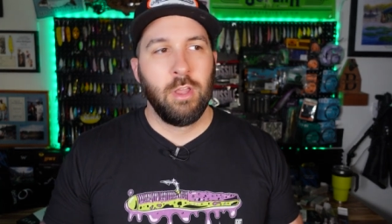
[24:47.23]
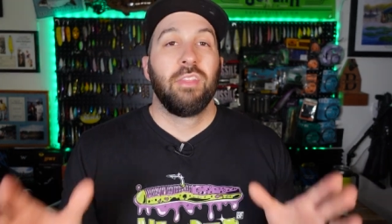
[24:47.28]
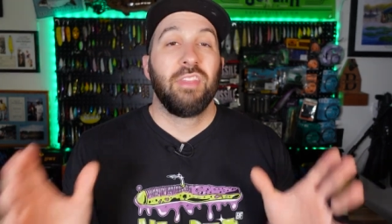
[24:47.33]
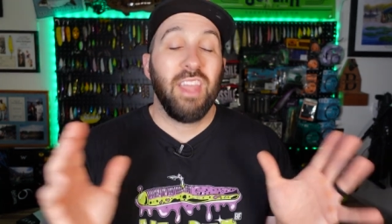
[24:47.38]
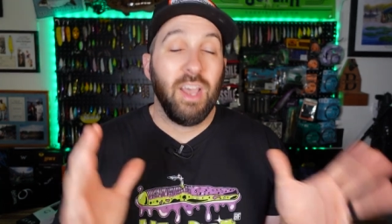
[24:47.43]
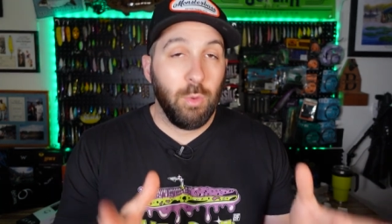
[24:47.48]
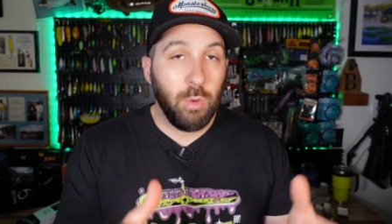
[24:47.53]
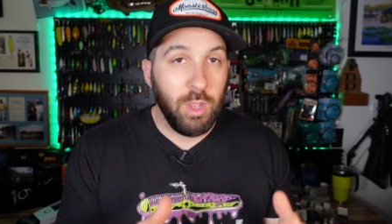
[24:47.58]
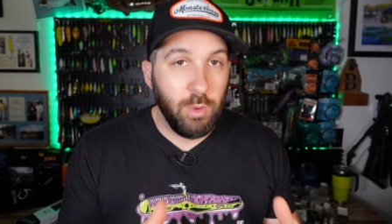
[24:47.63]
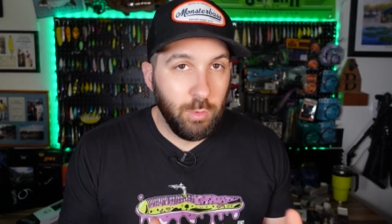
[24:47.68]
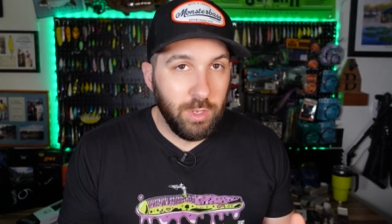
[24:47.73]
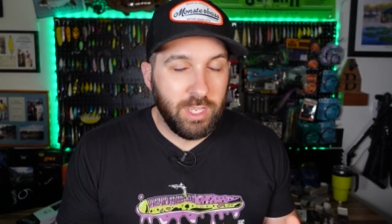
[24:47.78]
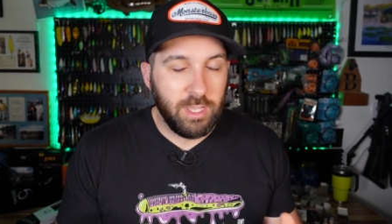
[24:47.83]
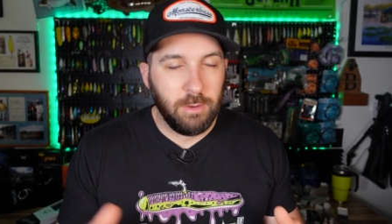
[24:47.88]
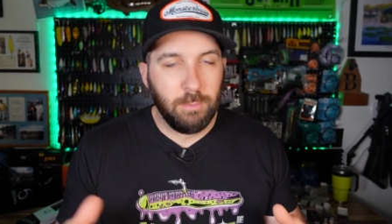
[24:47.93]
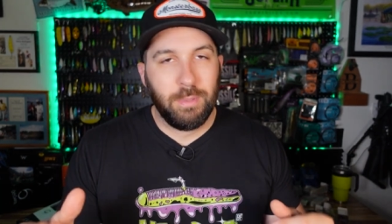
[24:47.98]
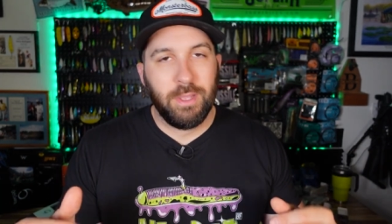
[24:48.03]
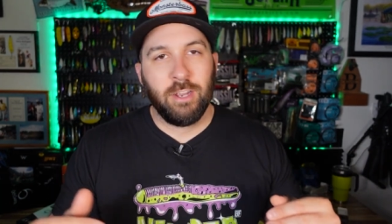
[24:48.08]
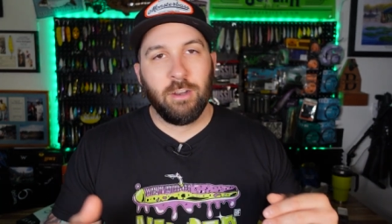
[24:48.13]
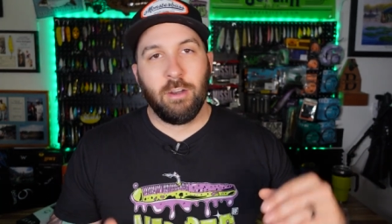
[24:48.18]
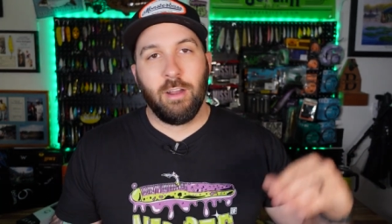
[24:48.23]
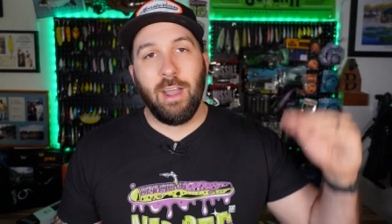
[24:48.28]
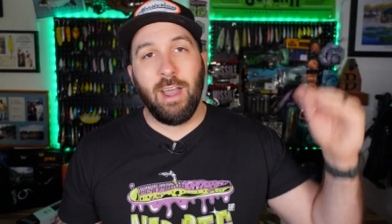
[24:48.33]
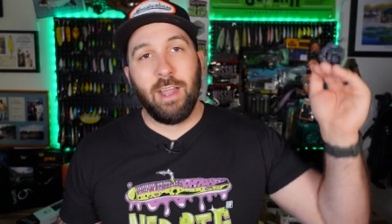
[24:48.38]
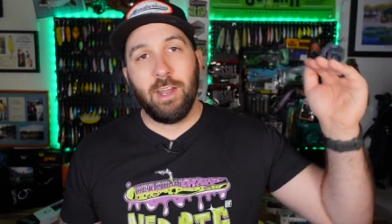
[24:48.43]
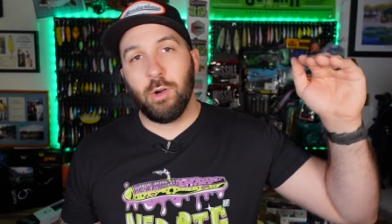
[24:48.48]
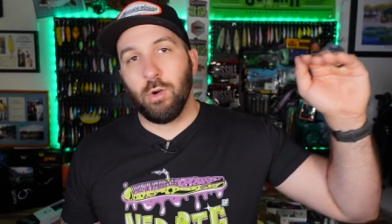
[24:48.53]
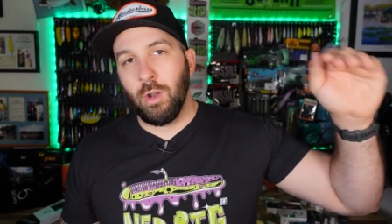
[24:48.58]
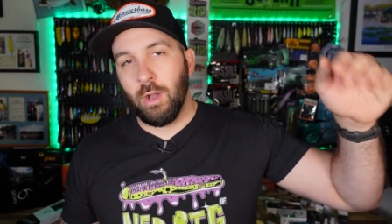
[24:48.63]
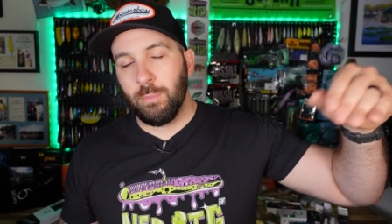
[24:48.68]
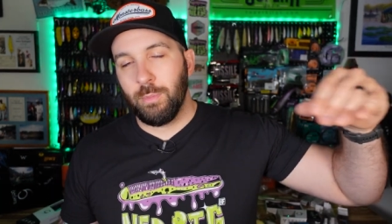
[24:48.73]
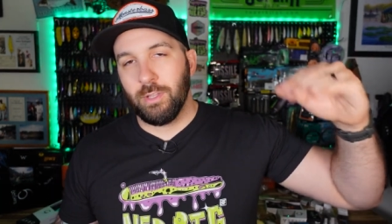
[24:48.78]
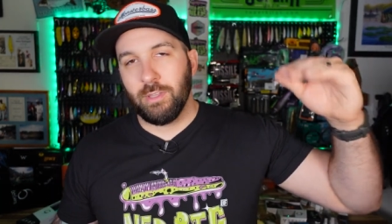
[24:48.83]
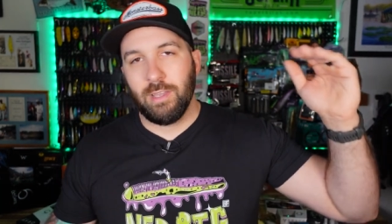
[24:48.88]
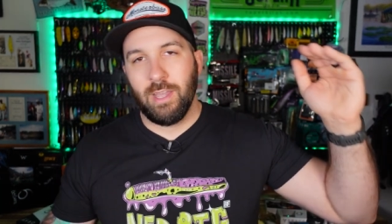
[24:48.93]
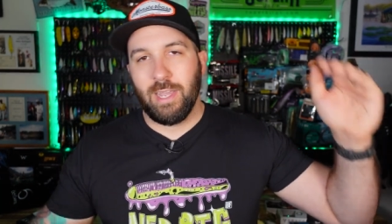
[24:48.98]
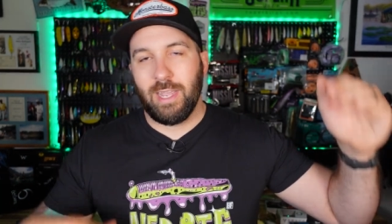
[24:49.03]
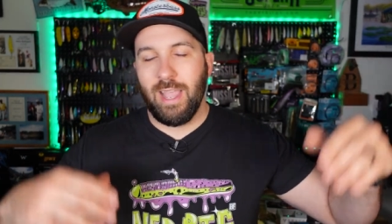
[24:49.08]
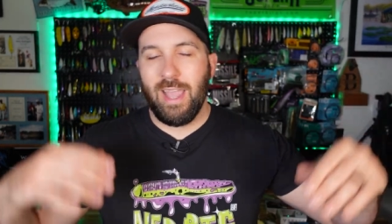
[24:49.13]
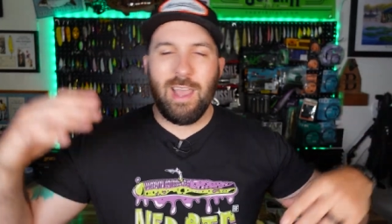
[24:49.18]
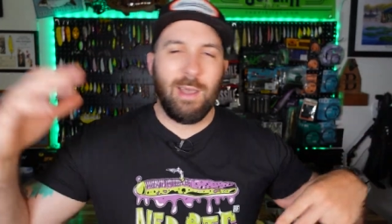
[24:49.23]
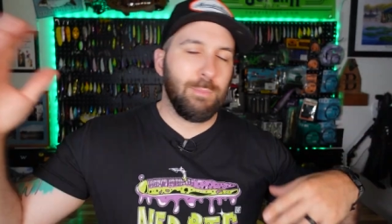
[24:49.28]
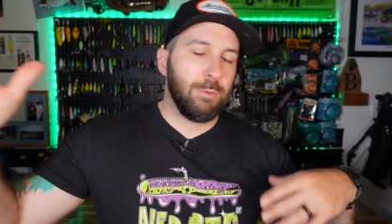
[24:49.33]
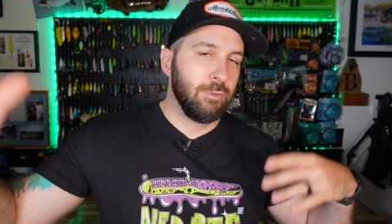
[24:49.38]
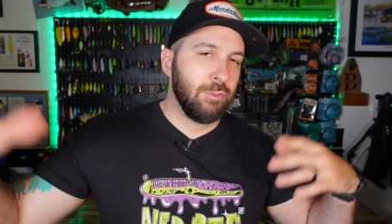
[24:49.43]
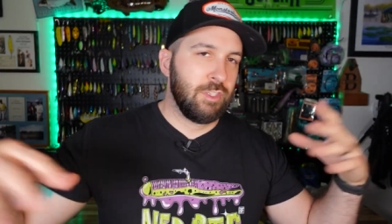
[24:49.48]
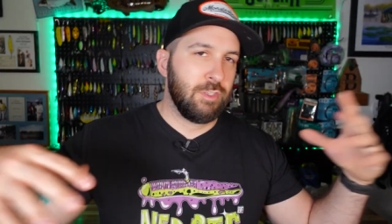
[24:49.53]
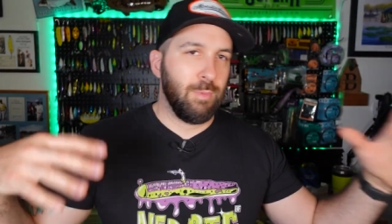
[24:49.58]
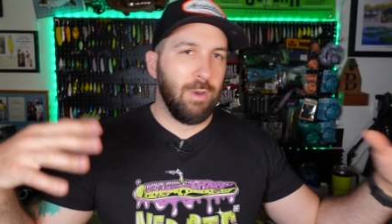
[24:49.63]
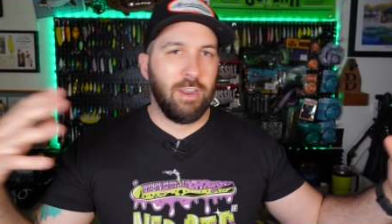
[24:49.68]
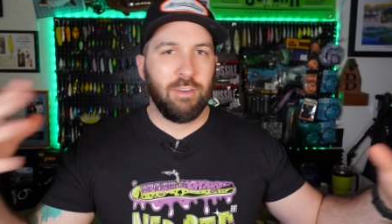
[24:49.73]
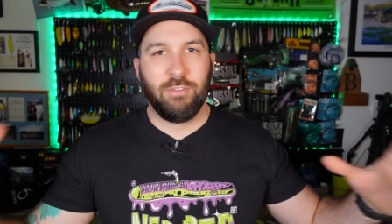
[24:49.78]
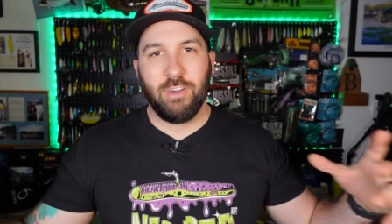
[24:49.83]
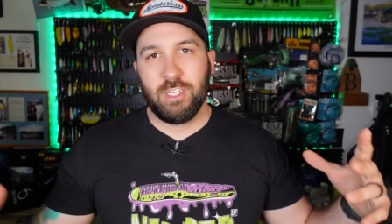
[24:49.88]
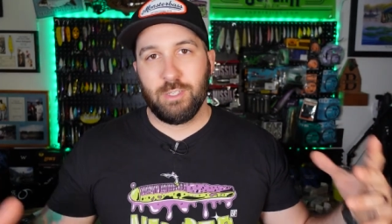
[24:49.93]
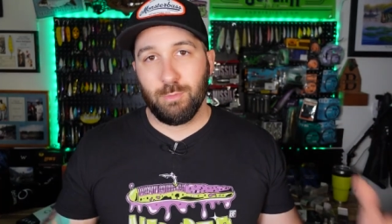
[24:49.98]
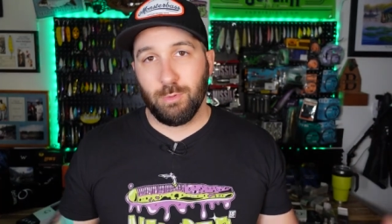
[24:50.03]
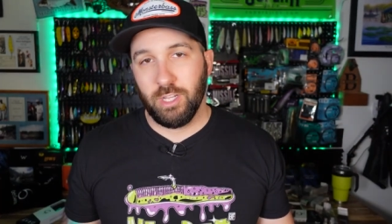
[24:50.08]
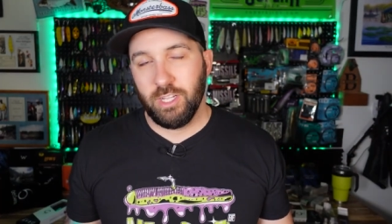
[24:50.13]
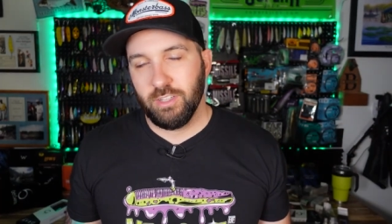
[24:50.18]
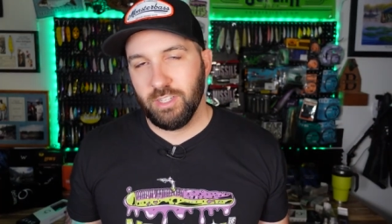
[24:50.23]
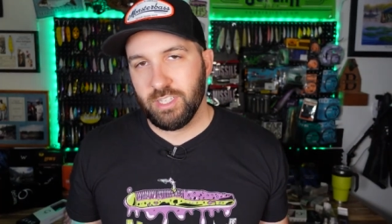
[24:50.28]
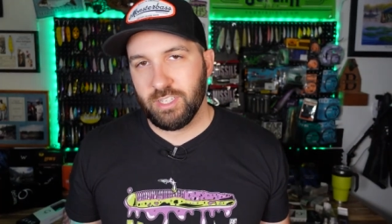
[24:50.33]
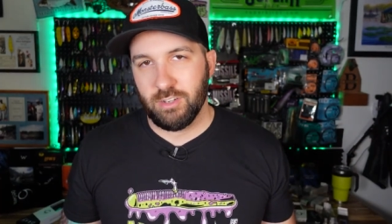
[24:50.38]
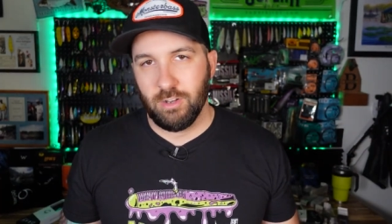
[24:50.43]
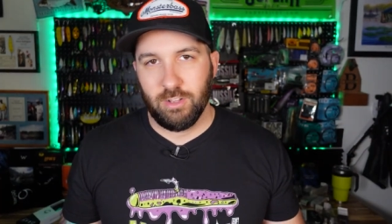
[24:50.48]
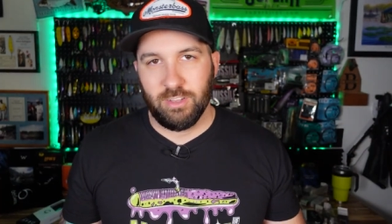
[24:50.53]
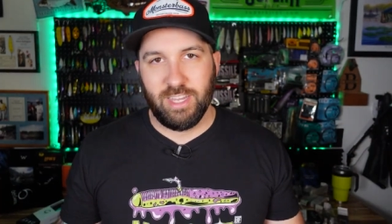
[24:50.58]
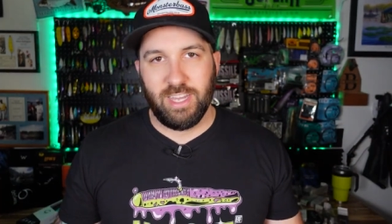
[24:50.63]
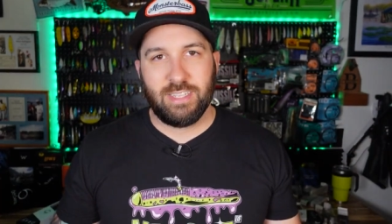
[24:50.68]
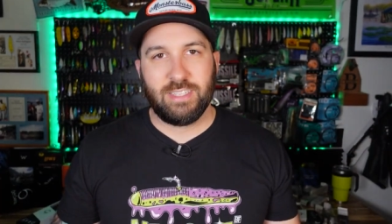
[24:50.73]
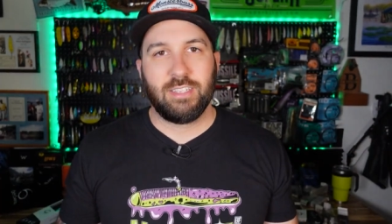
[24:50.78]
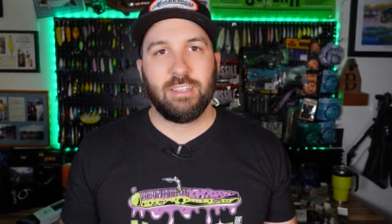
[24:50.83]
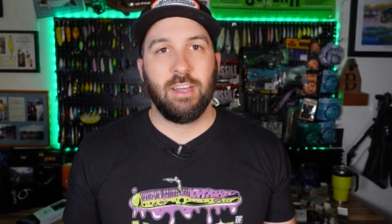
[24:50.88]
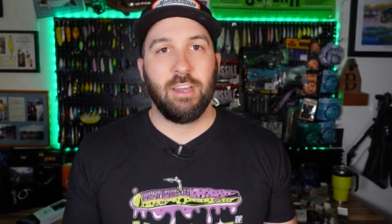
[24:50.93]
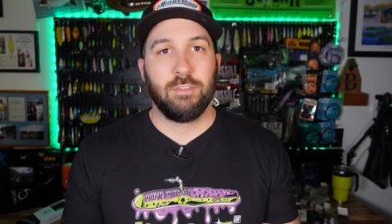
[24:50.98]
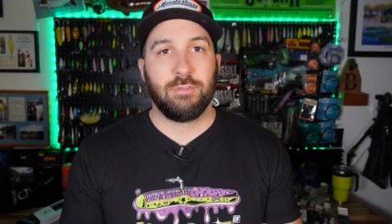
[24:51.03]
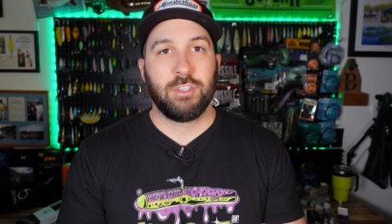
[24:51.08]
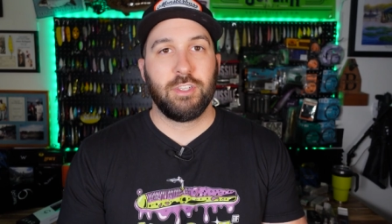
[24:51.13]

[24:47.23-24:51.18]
That way we can appear higher up on like Apple and Spotify's playlists and all that stuff.